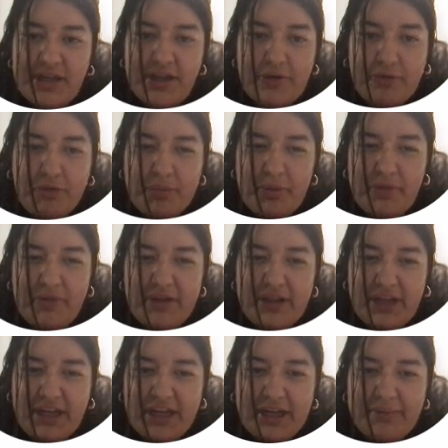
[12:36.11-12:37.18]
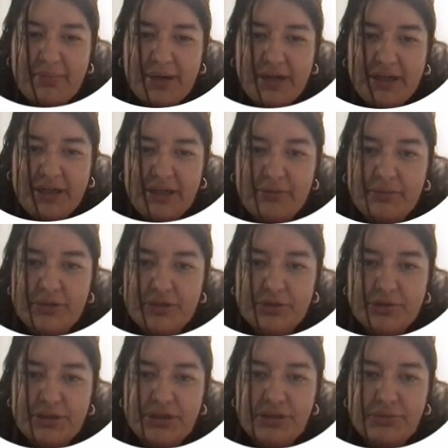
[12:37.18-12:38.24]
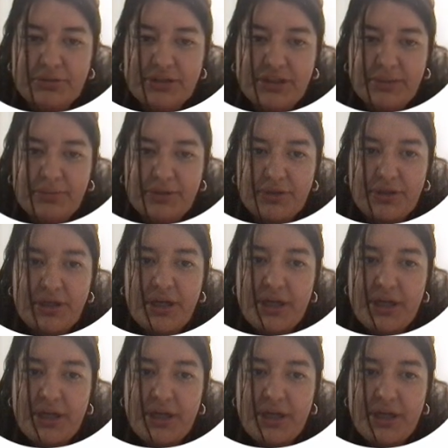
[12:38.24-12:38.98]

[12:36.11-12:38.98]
and therefore prevent ligand binding, resulting to receptor